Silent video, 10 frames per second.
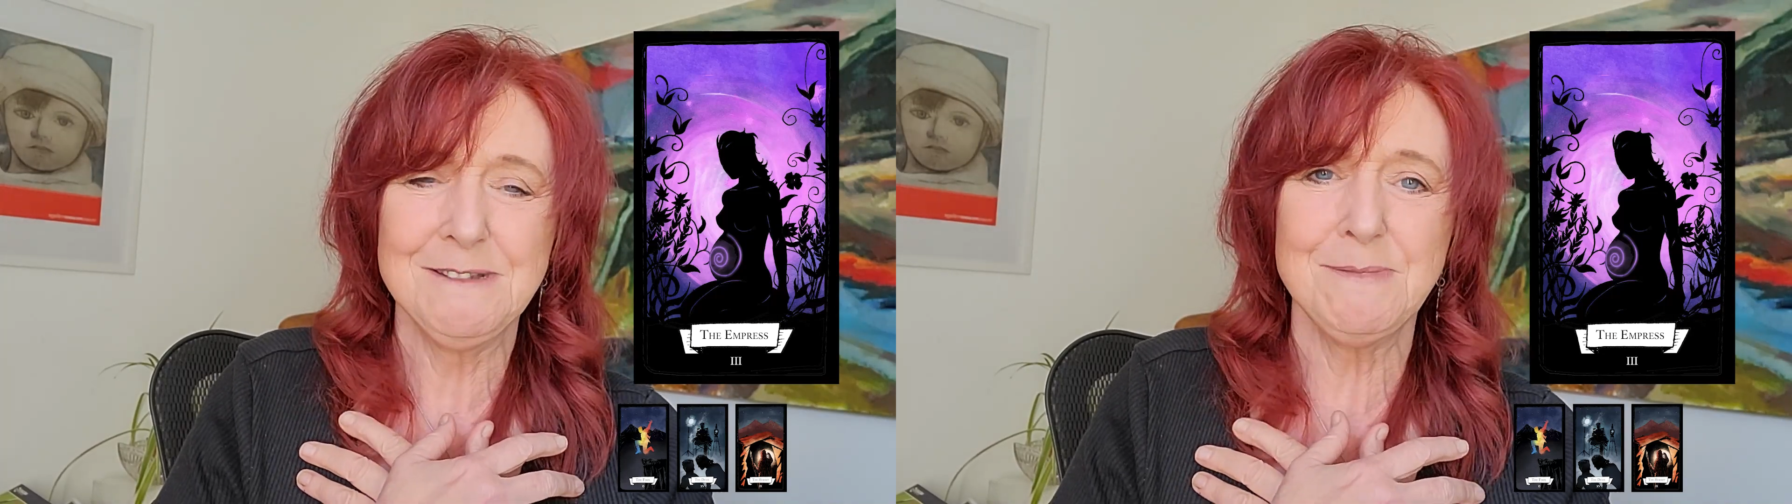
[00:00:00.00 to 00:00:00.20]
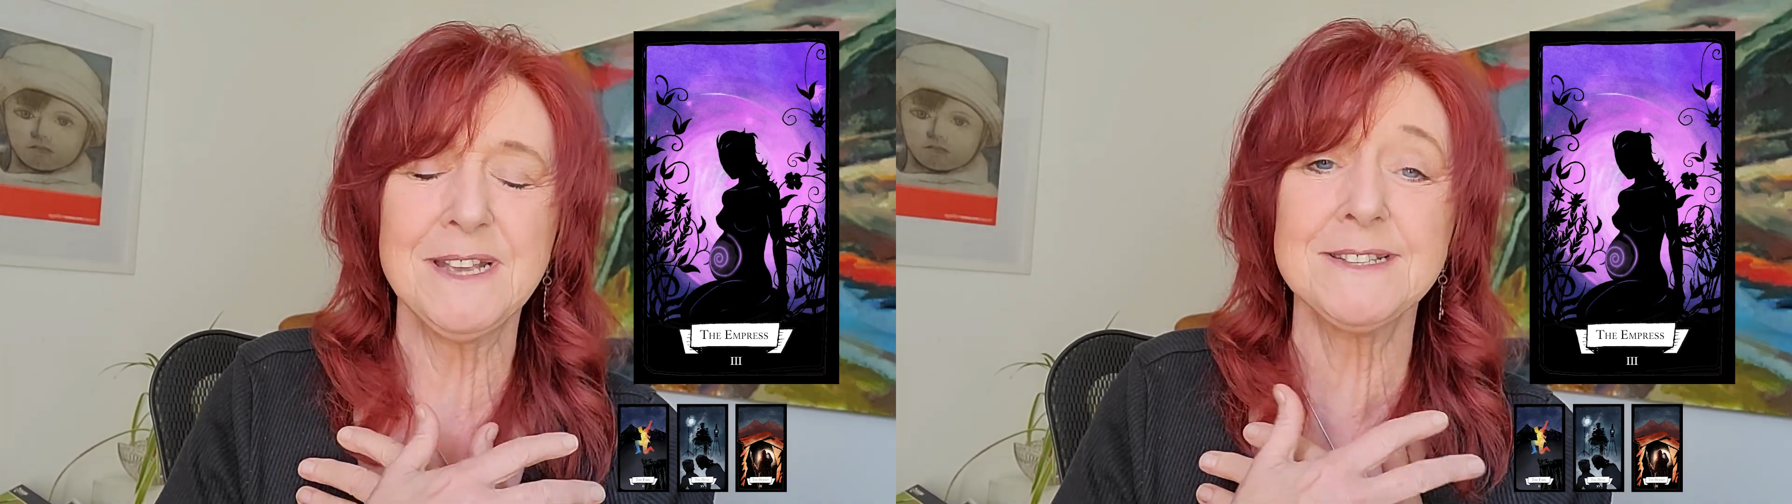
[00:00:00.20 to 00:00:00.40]

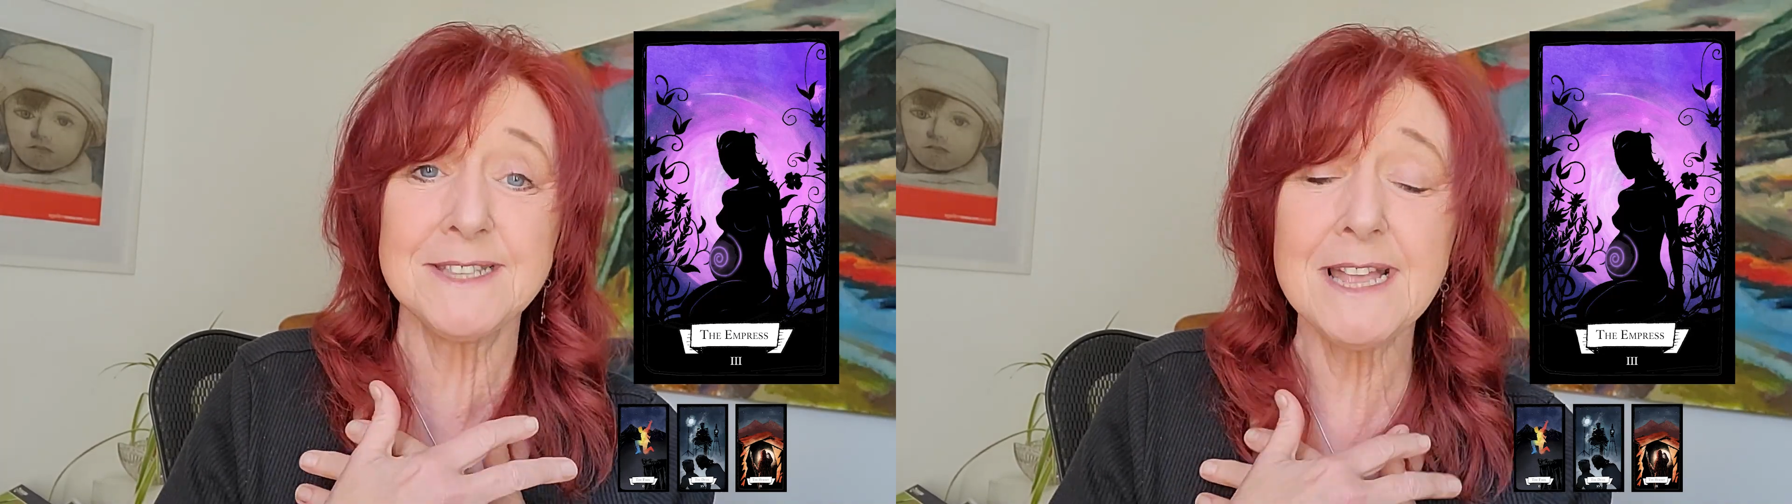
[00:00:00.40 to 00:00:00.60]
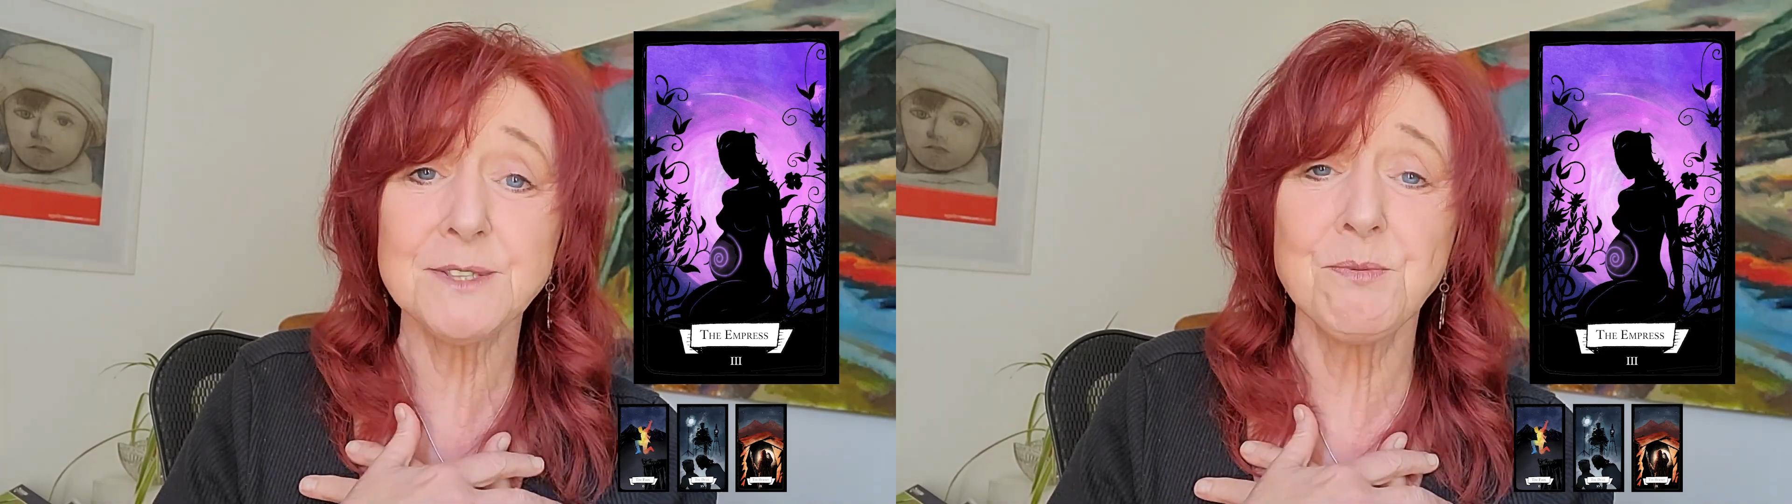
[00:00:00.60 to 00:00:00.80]
Because
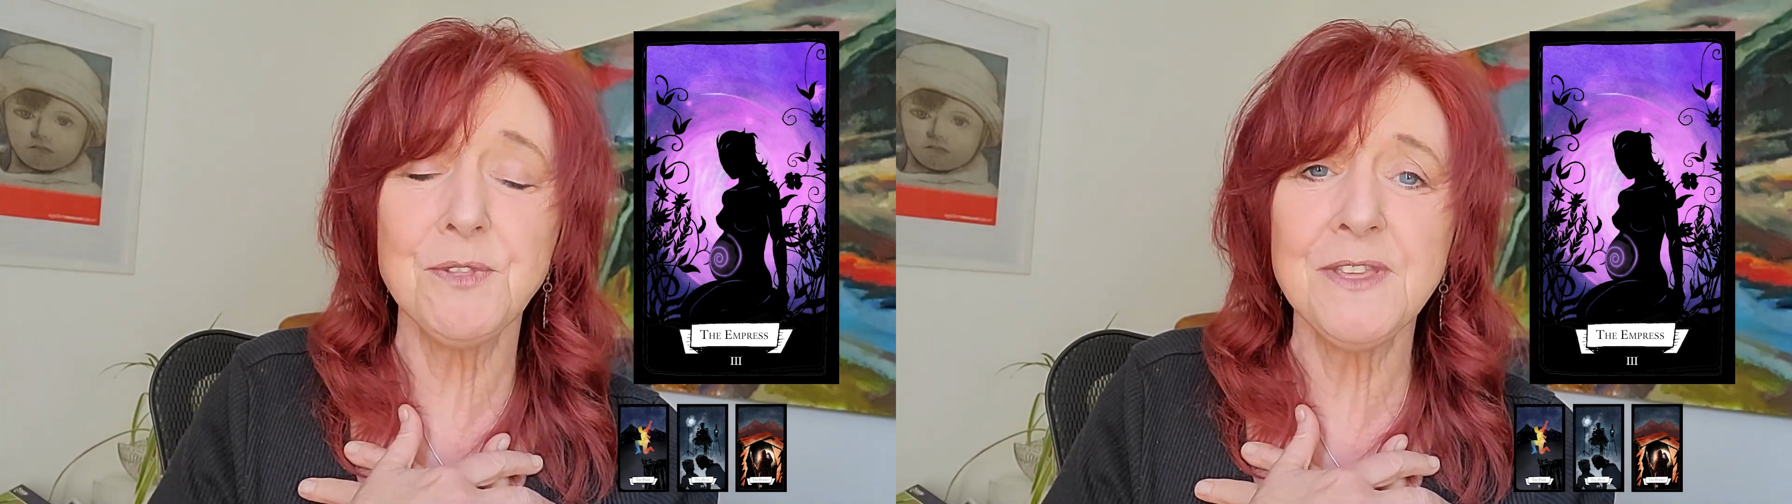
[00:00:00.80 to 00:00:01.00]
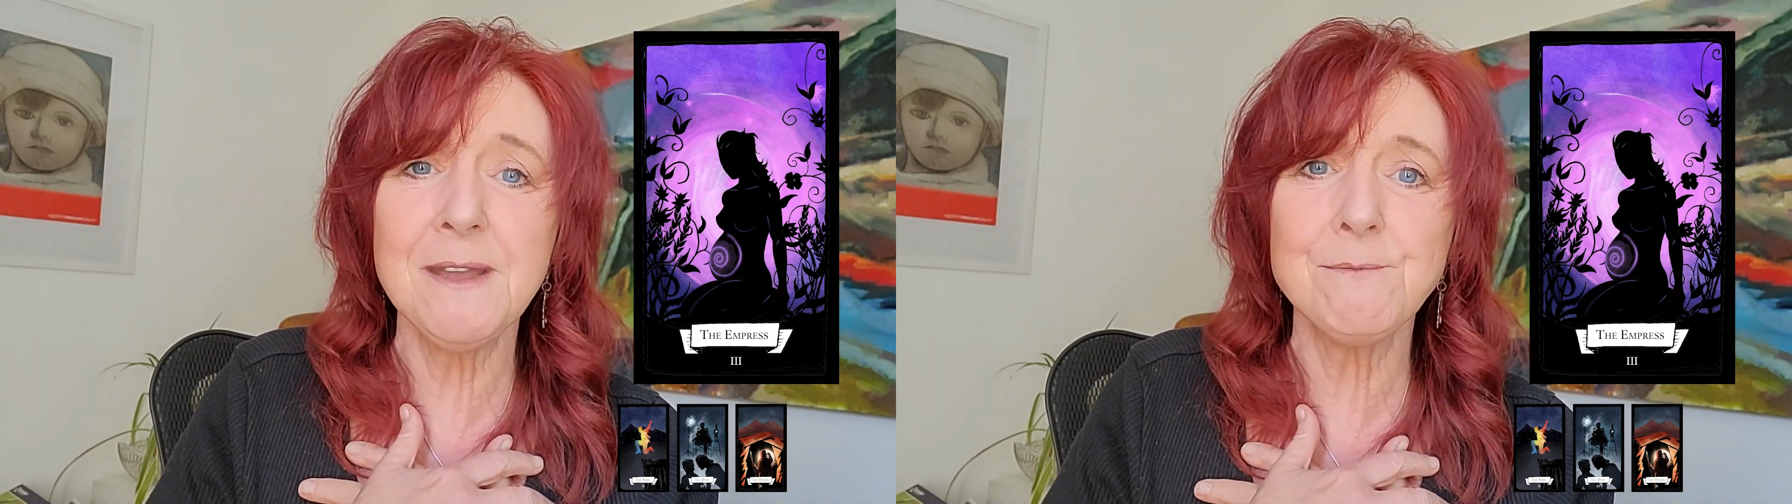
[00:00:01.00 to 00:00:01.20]
that's what
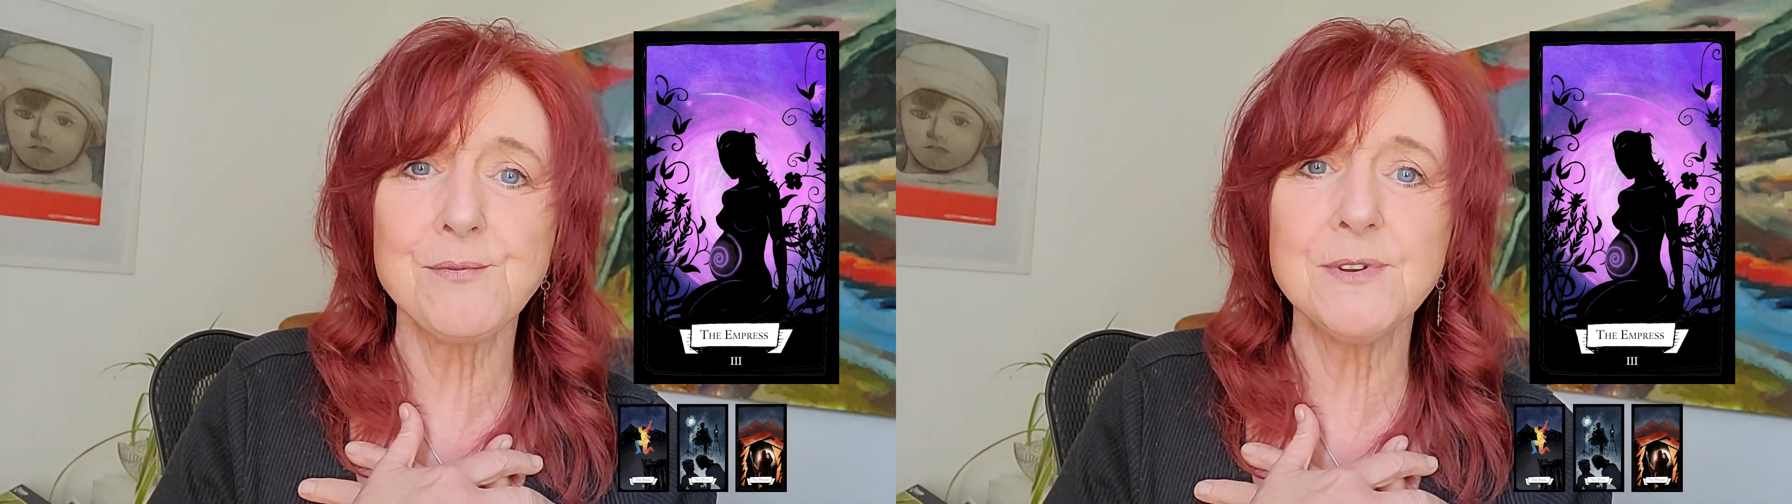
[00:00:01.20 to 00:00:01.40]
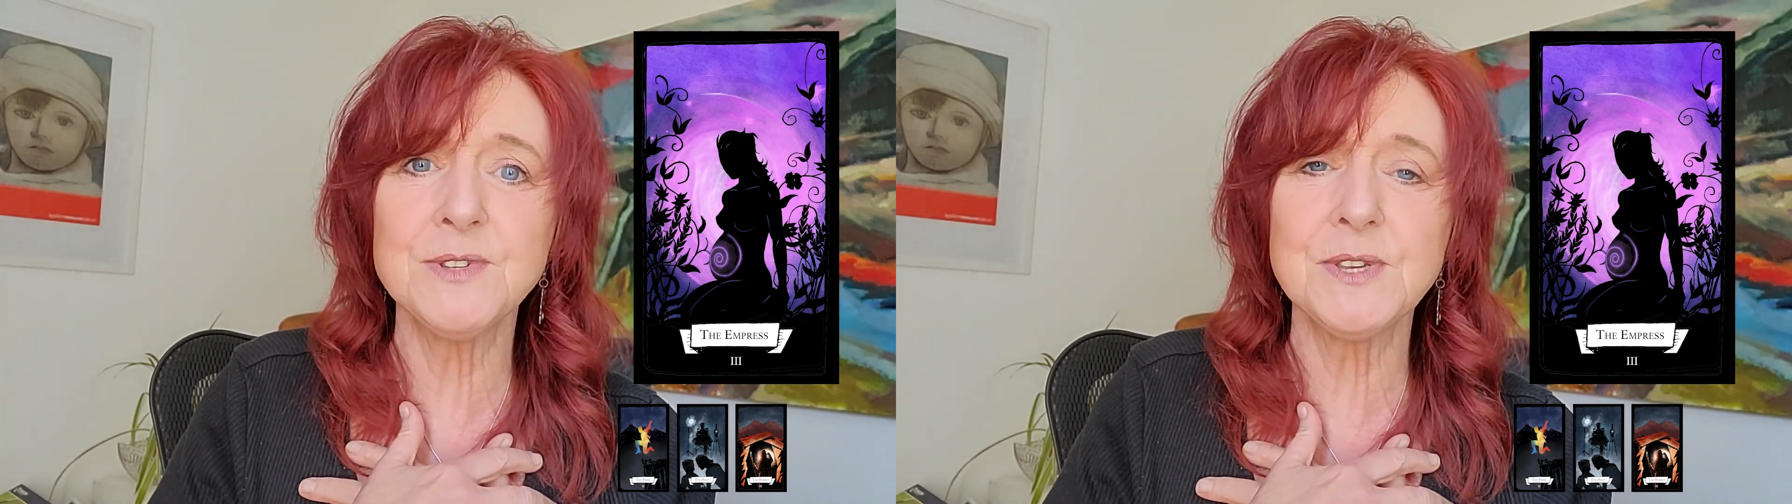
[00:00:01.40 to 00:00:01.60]
the Empress